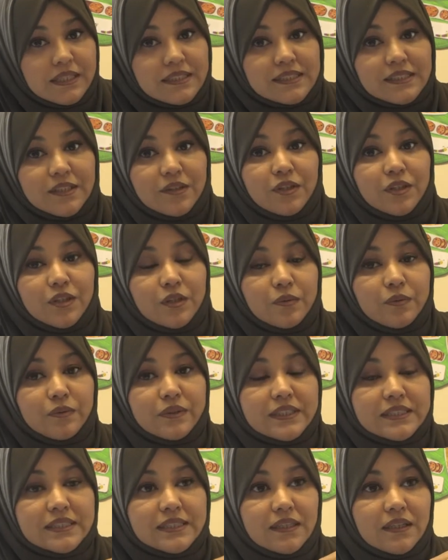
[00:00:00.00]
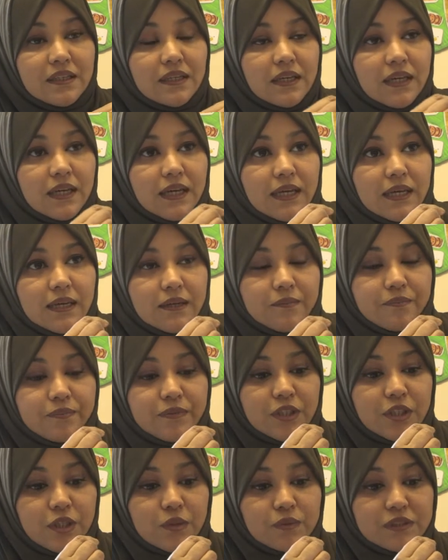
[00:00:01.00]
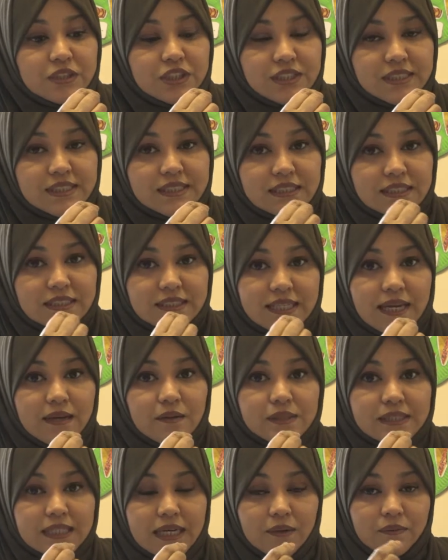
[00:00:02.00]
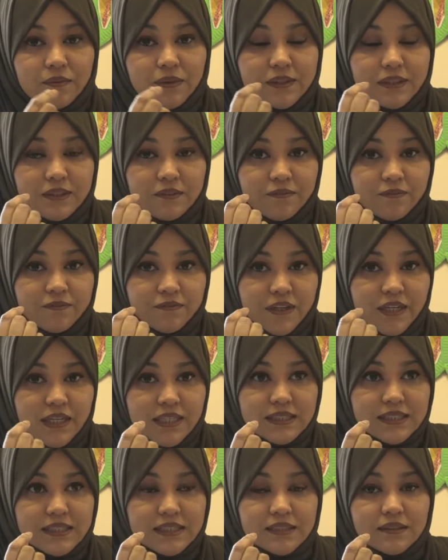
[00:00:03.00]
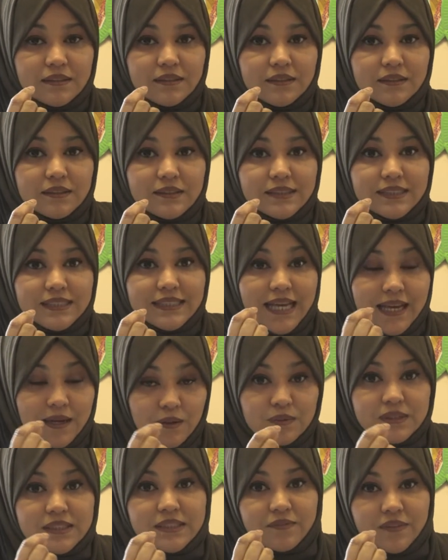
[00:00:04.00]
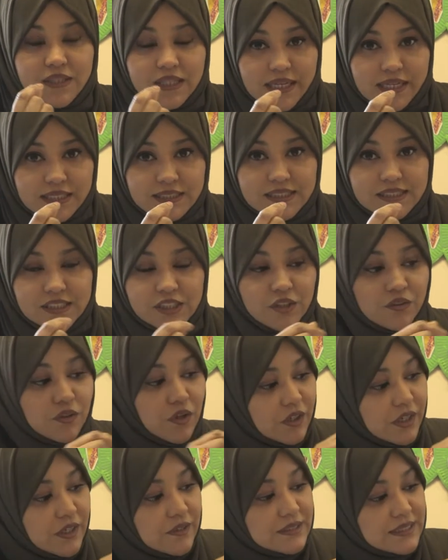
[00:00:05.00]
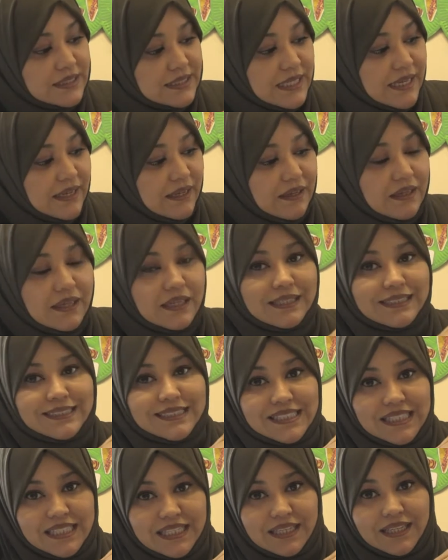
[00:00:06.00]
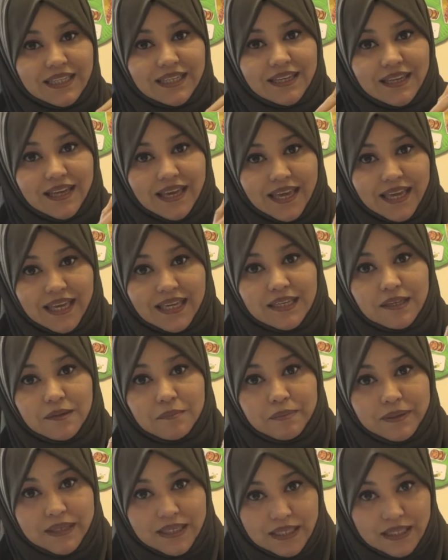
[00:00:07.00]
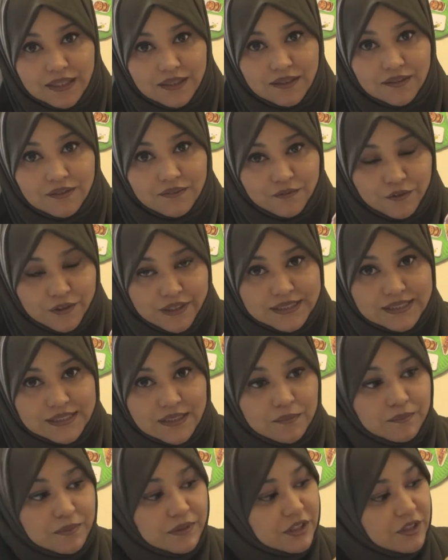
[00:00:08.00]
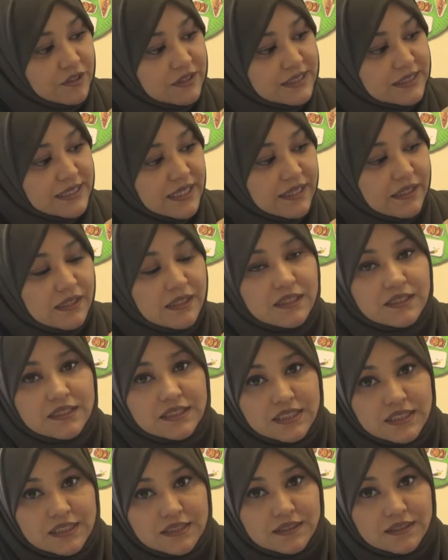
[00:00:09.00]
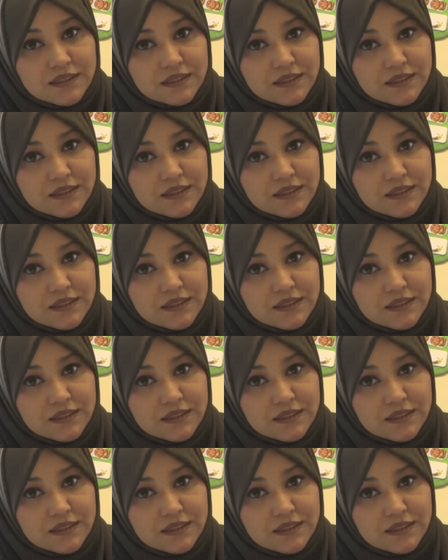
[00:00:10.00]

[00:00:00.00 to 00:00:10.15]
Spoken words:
So you would just sound out the first sounds of the letters. You're not going to say T-A-P, for example. You'd say T,